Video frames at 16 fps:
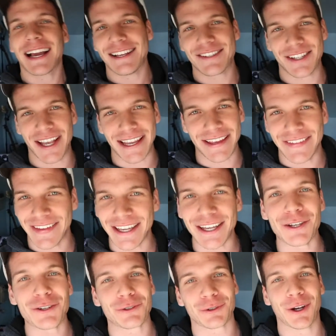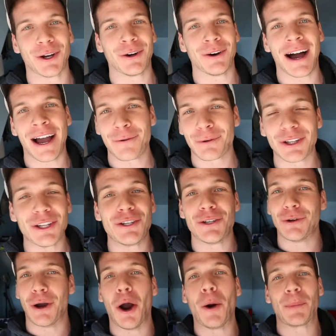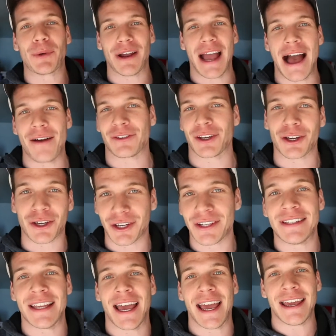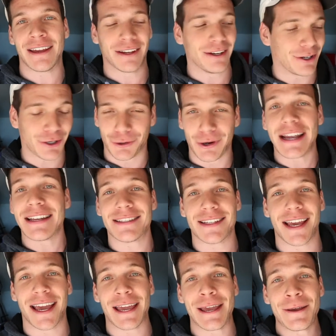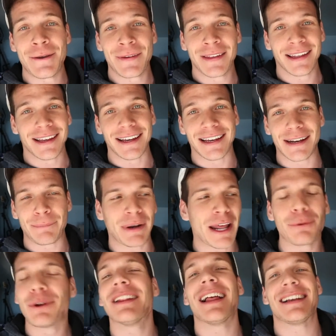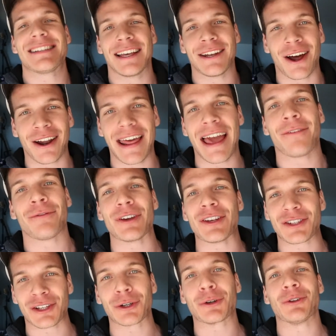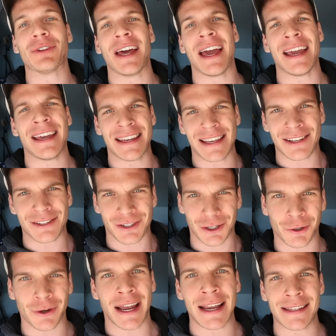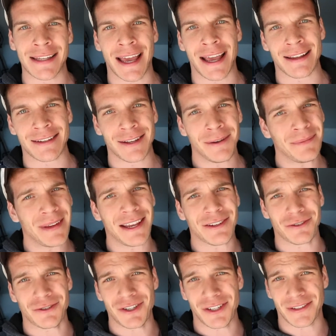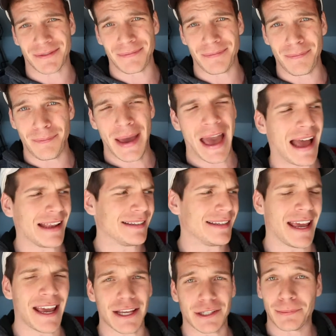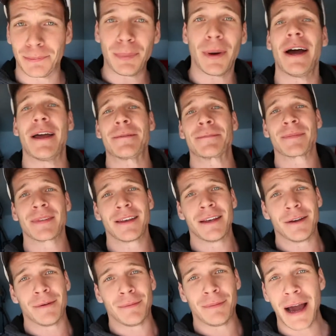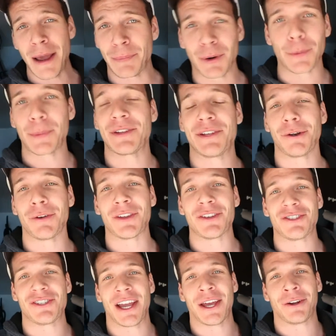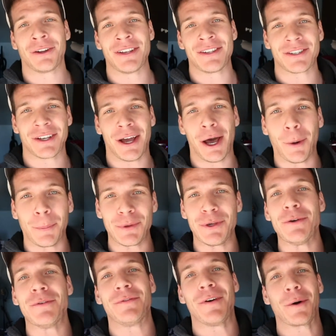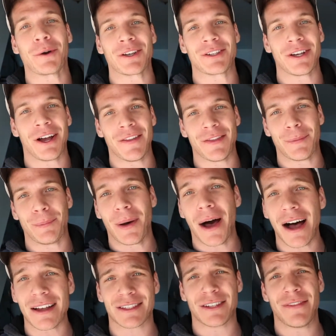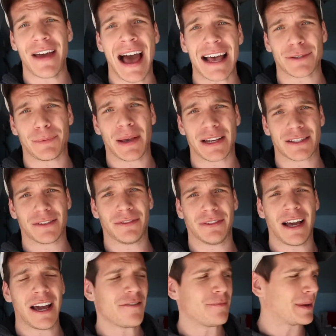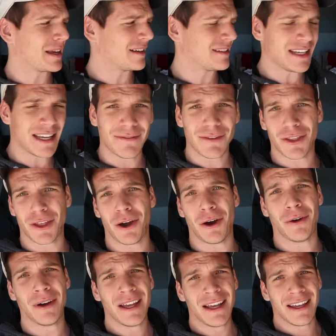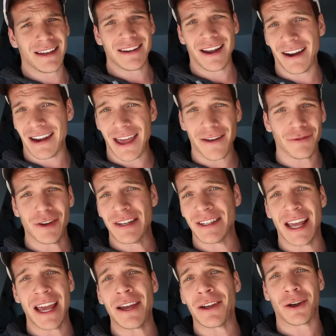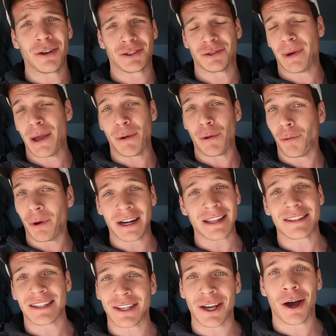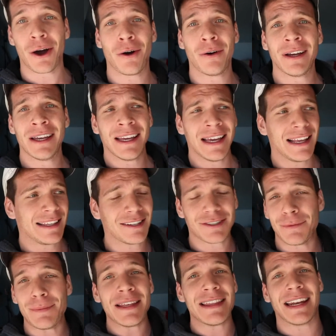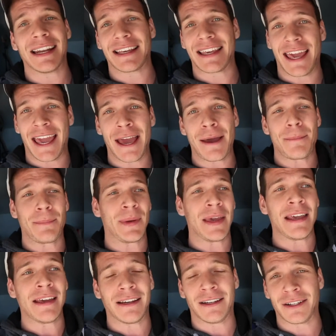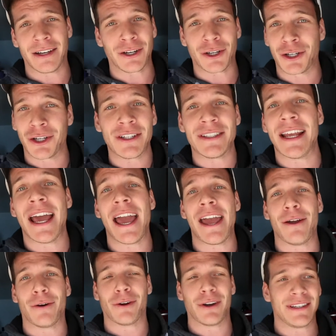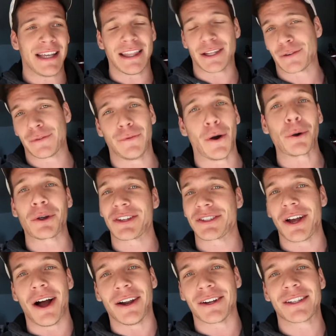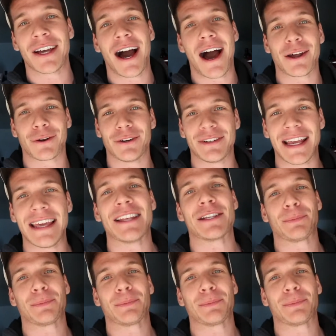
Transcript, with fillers: I say in the intro, I really do hope you're having a good day, a great day, uh, but I realize that not every single day is a great day. Some days are just bad days, but my purpose here on this channel is to help you focus on the positive aspects of life, because even though not every day goes the way we want it to go, it doesn't mean that it can't be a, a good day, or a day that's focused on God, or a day that's